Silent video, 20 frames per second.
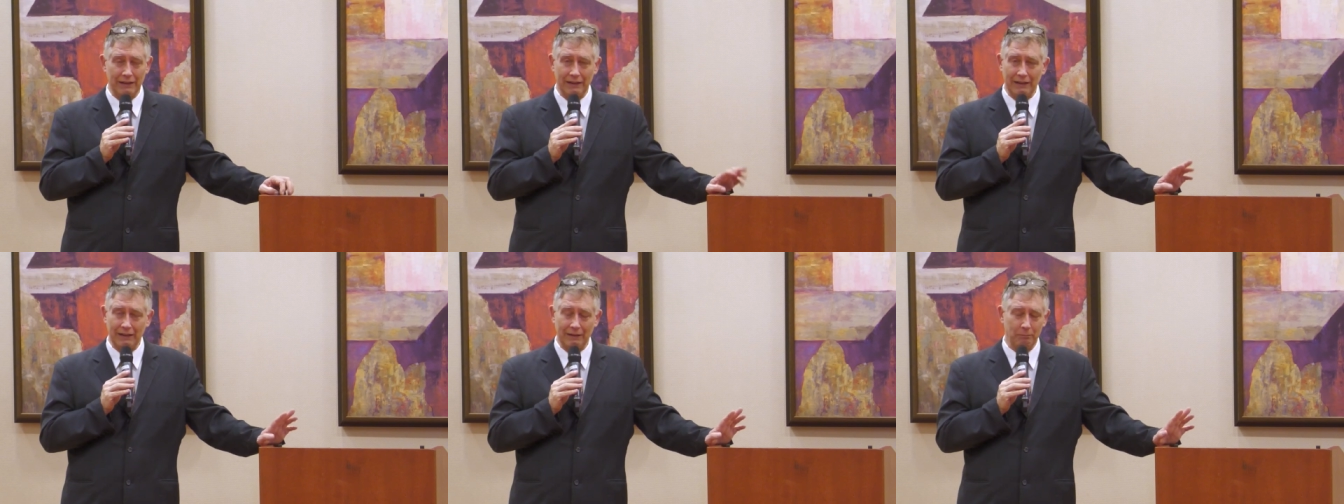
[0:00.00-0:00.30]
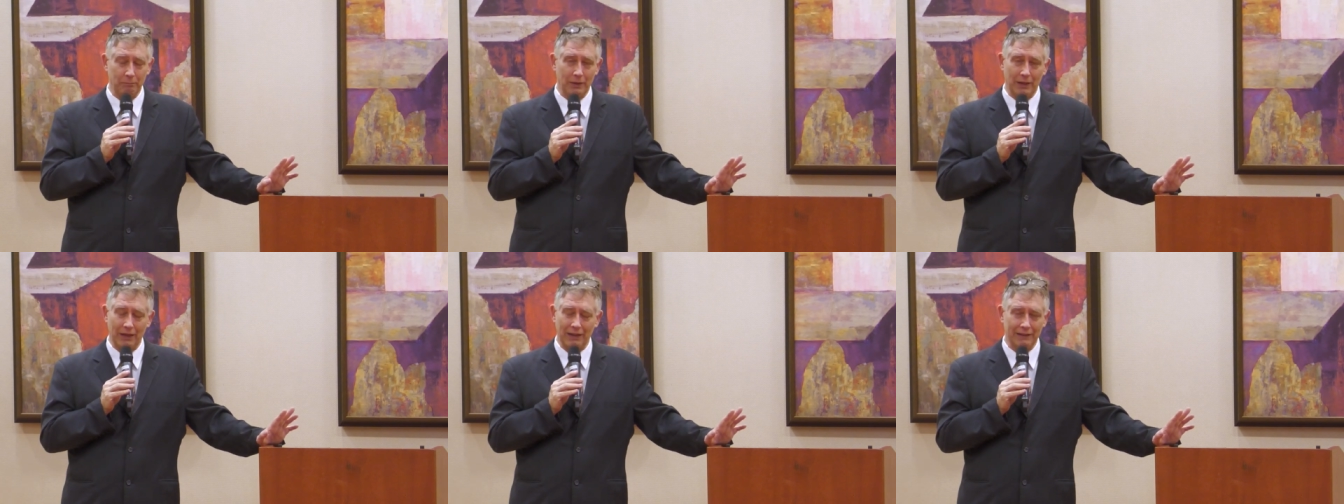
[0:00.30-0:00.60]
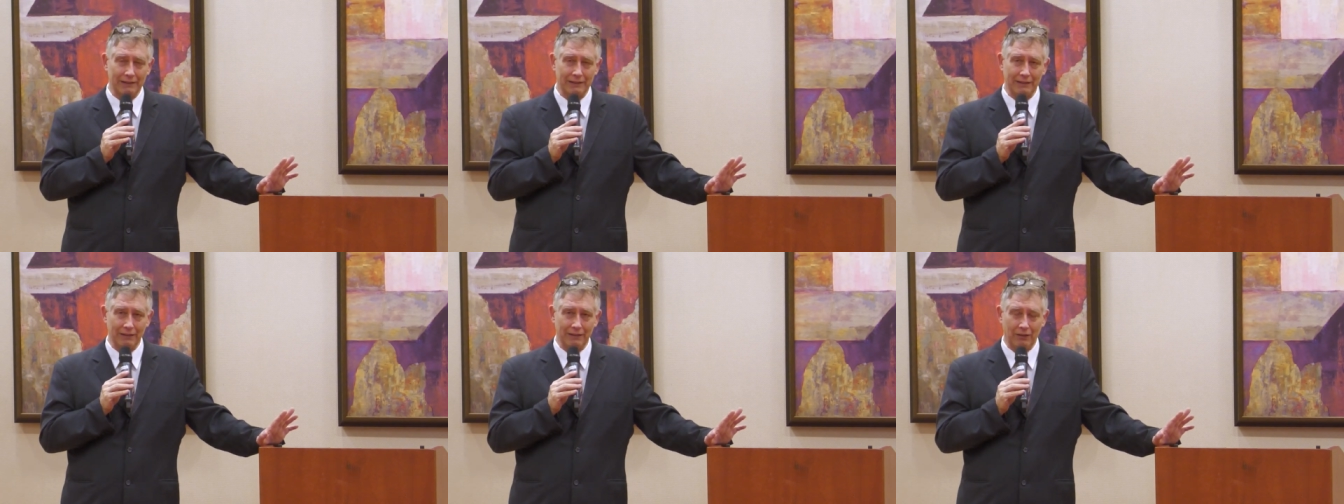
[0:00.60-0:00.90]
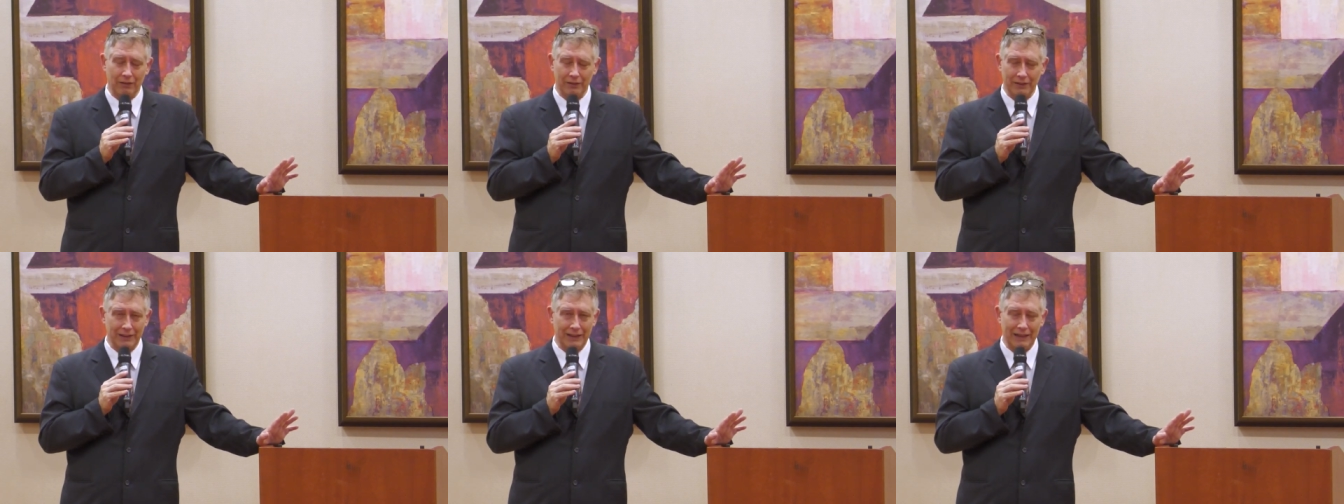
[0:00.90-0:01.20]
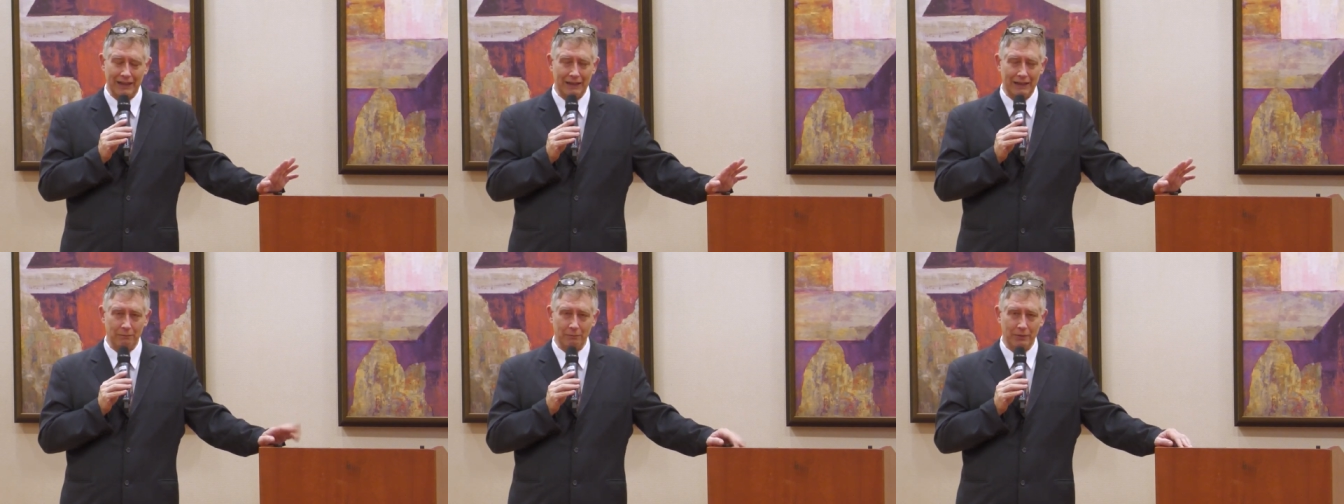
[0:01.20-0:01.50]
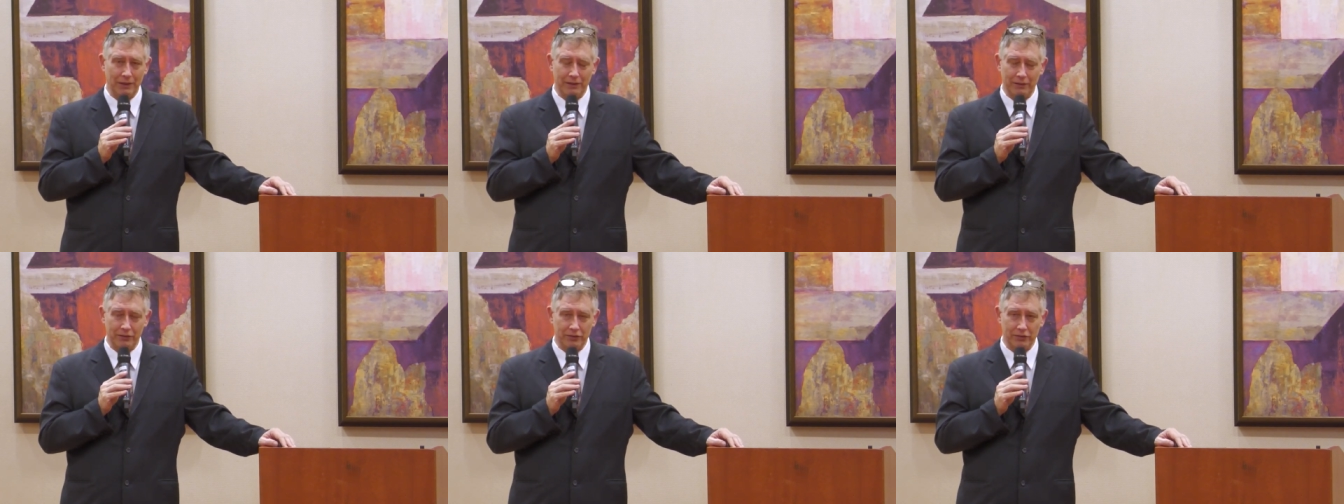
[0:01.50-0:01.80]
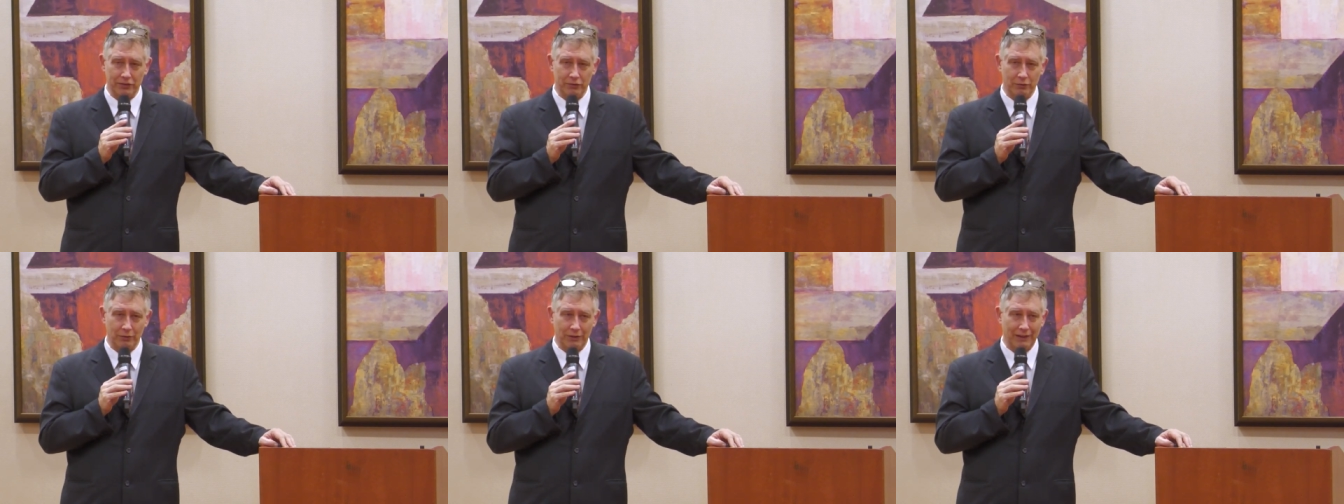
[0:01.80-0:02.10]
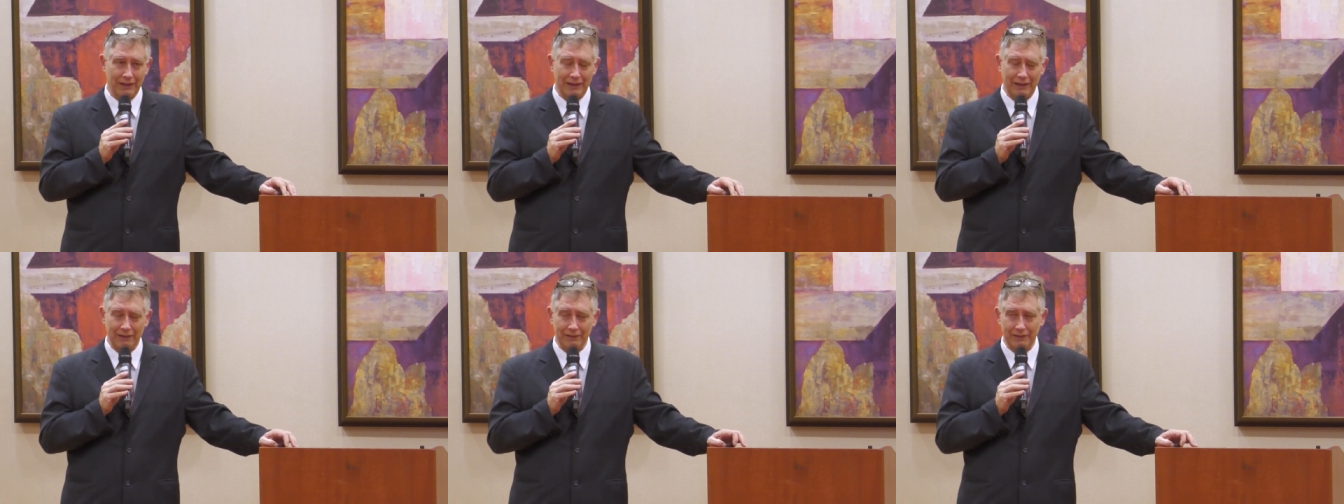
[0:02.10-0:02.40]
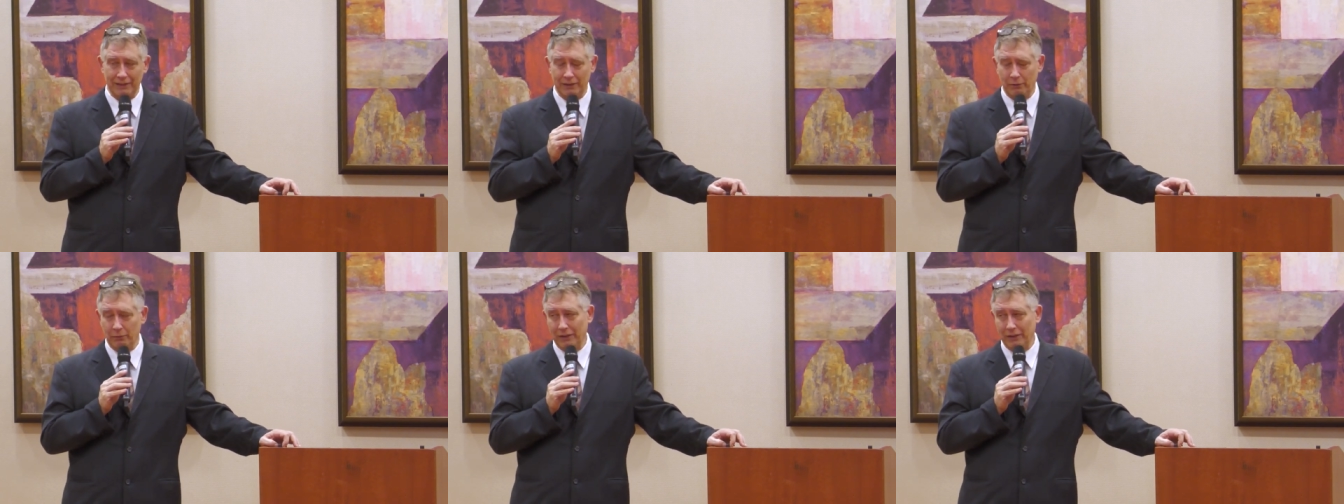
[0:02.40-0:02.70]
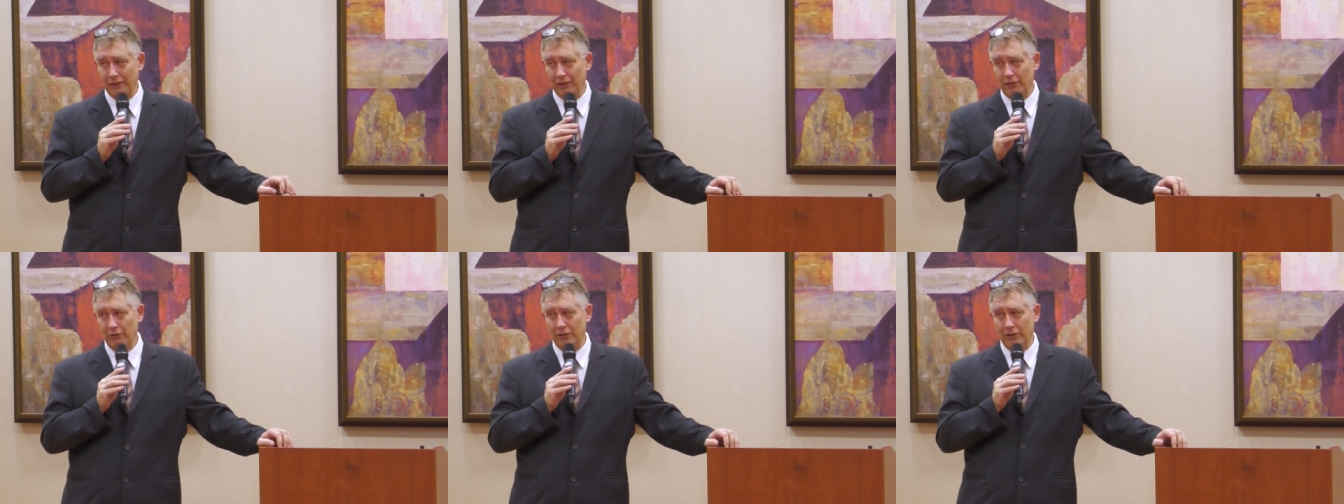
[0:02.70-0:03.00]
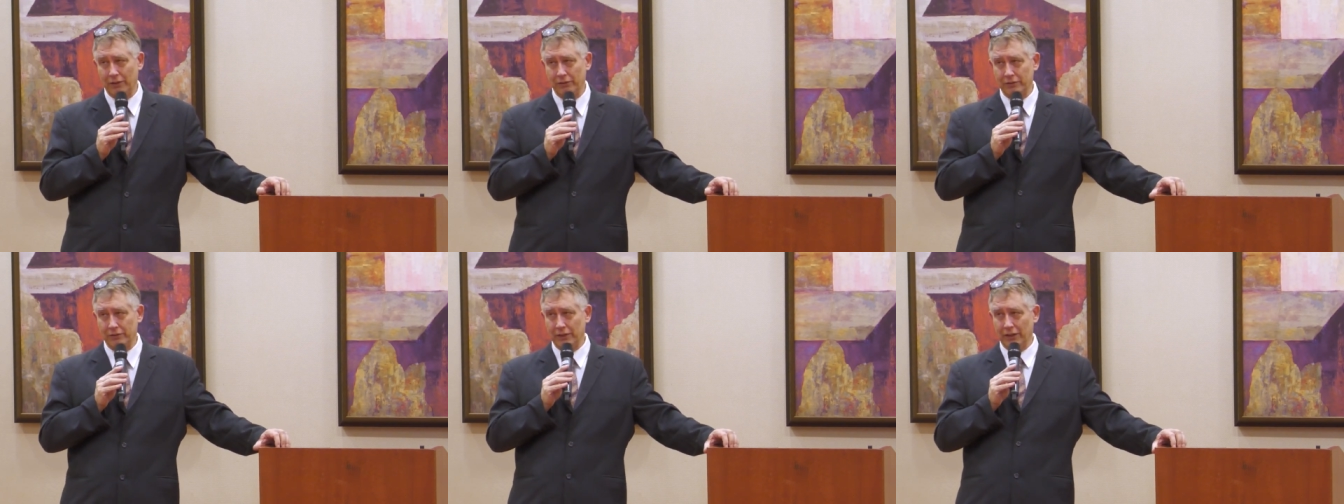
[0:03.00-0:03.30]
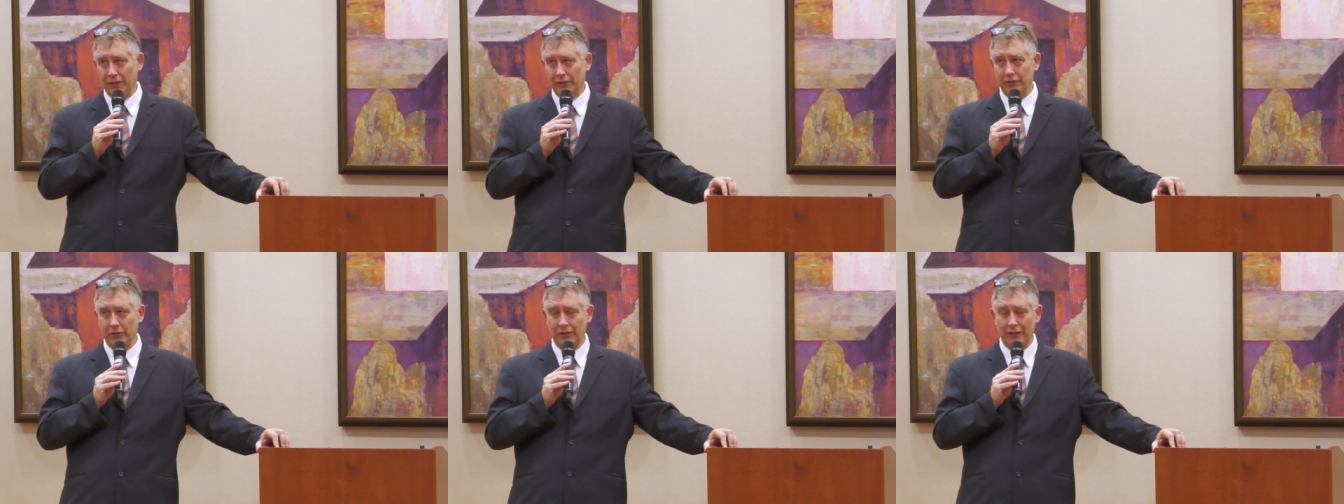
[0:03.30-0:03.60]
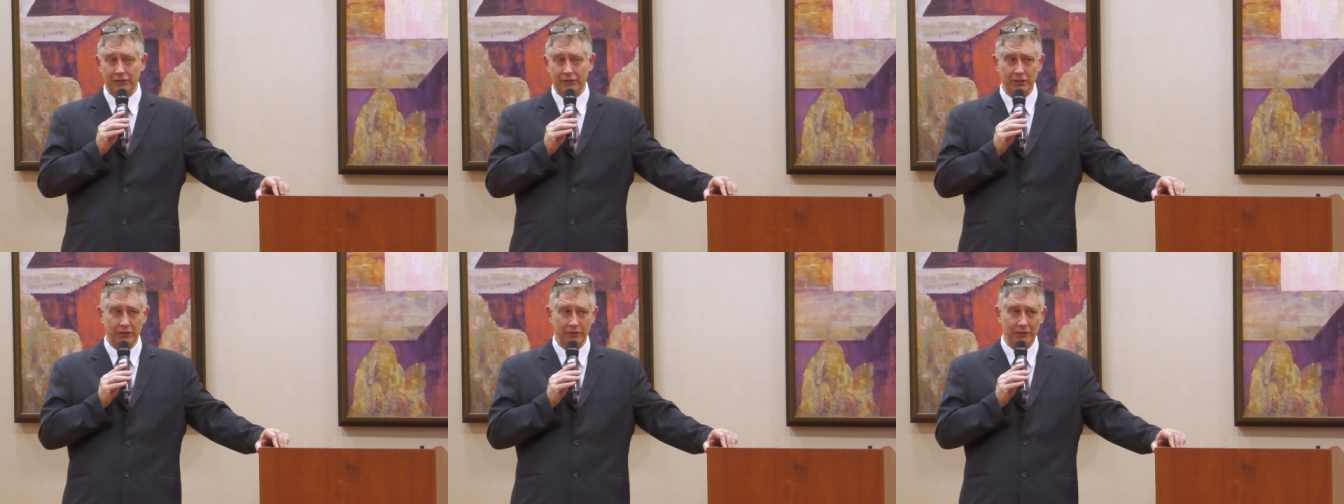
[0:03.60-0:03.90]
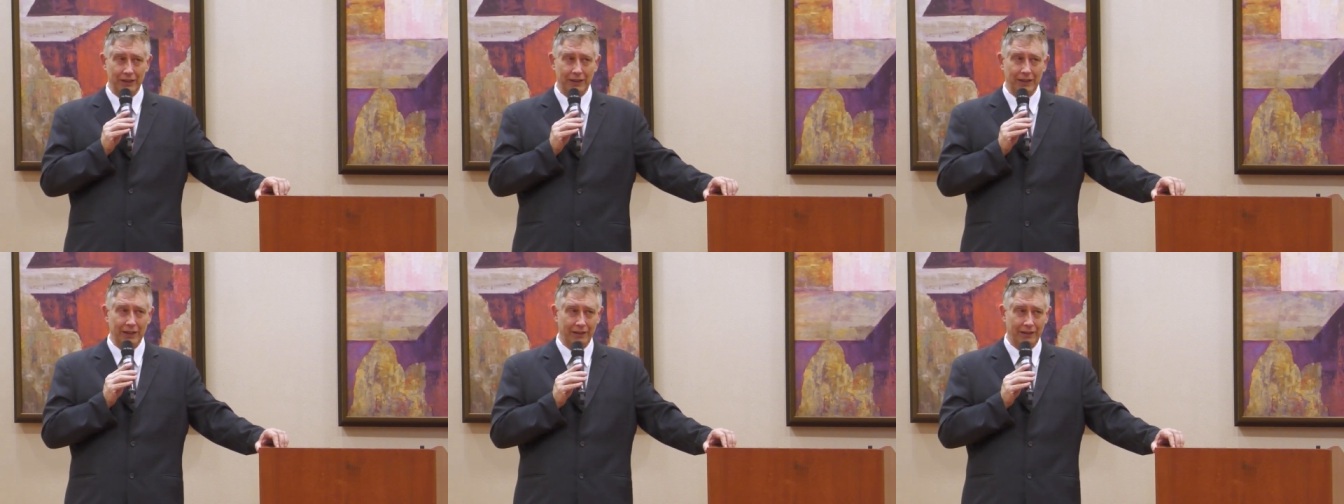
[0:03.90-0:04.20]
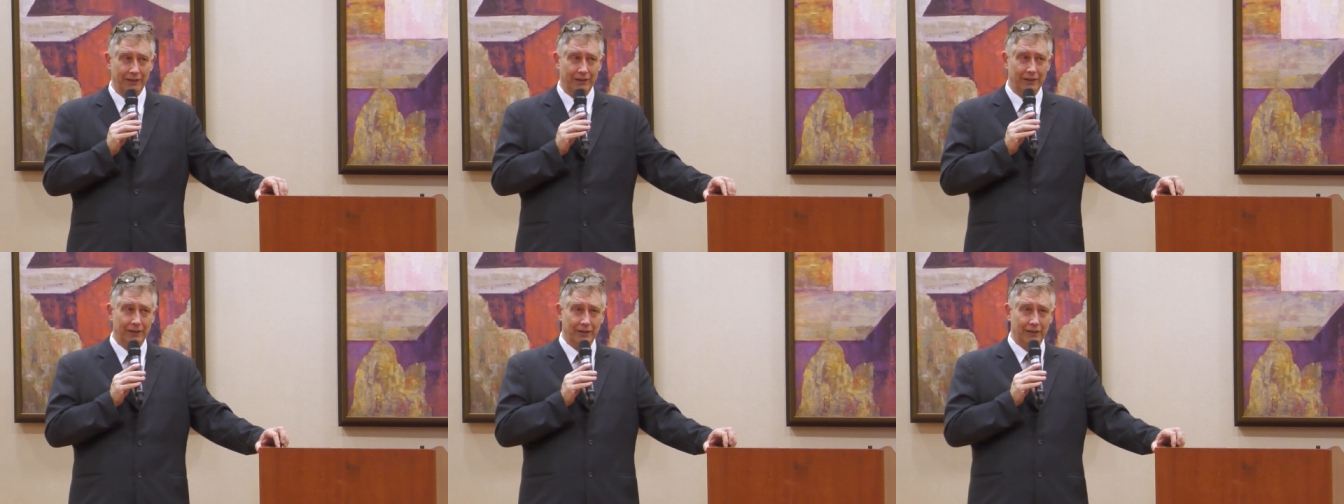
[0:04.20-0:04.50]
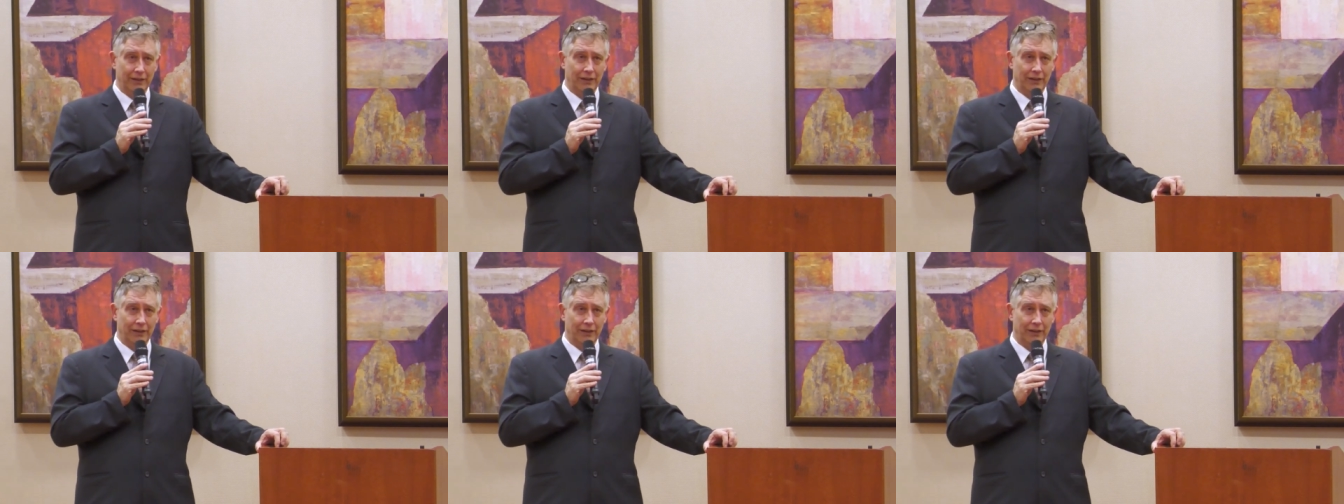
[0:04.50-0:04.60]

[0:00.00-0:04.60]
and I blocked the, on the name, but there's a drug out there with low-dose naltrexone in it